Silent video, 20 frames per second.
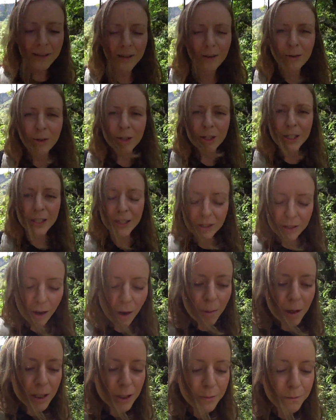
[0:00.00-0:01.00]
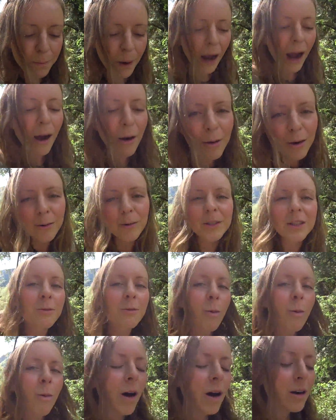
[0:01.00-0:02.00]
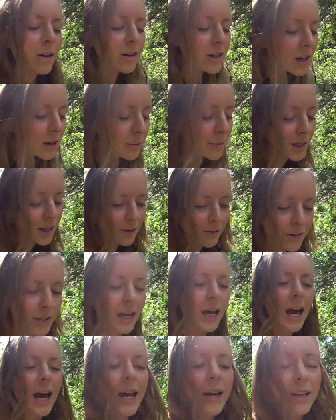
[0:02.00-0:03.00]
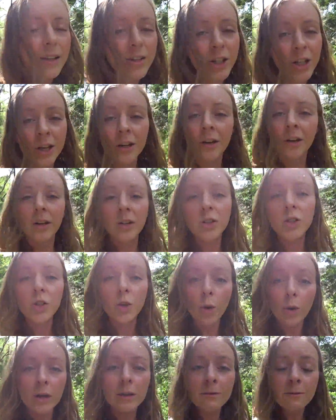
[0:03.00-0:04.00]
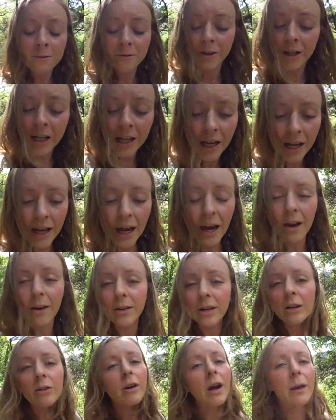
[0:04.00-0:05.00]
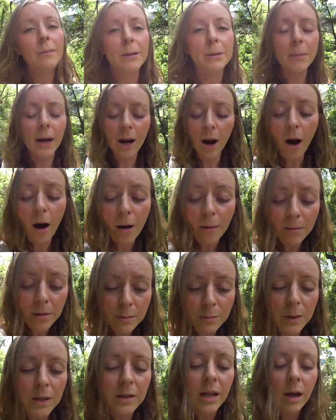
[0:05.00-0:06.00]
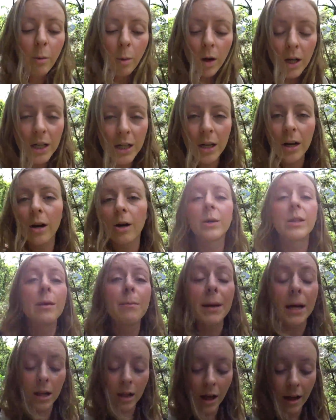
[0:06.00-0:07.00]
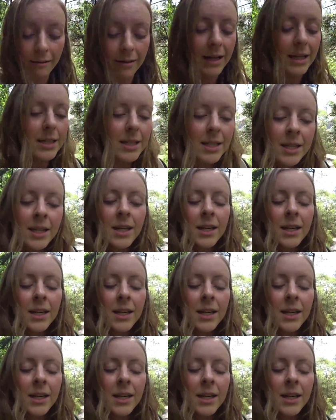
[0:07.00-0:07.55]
There's just so much power with the water coming over the edge. Jordan freaking out and grabbing my arms because I wanted to go in the middle of it.